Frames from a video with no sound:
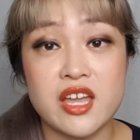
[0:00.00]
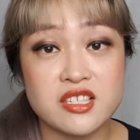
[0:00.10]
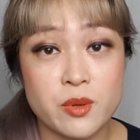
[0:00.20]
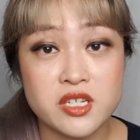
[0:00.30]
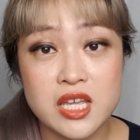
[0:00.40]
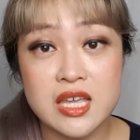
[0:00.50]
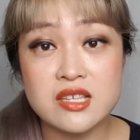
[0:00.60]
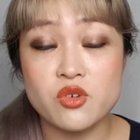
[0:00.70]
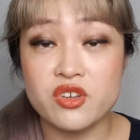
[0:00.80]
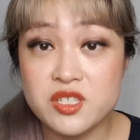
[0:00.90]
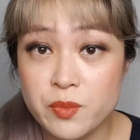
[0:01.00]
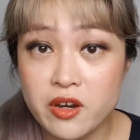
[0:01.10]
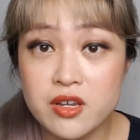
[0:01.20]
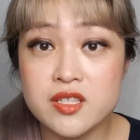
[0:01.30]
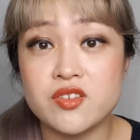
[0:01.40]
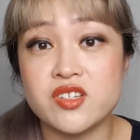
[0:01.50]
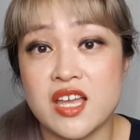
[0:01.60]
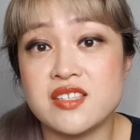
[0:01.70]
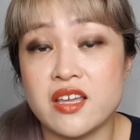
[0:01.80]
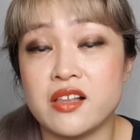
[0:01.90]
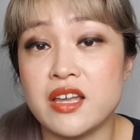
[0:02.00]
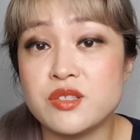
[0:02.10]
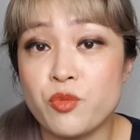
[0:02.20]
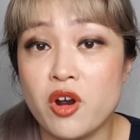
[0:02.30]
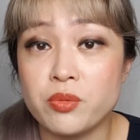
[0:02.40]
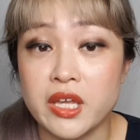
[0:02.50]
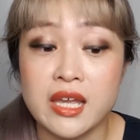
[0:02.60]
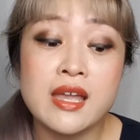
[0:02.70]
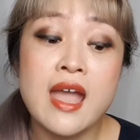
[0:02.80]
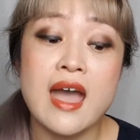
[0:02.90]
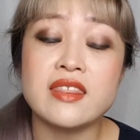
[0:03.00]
the expertise or experience to test their claims properly,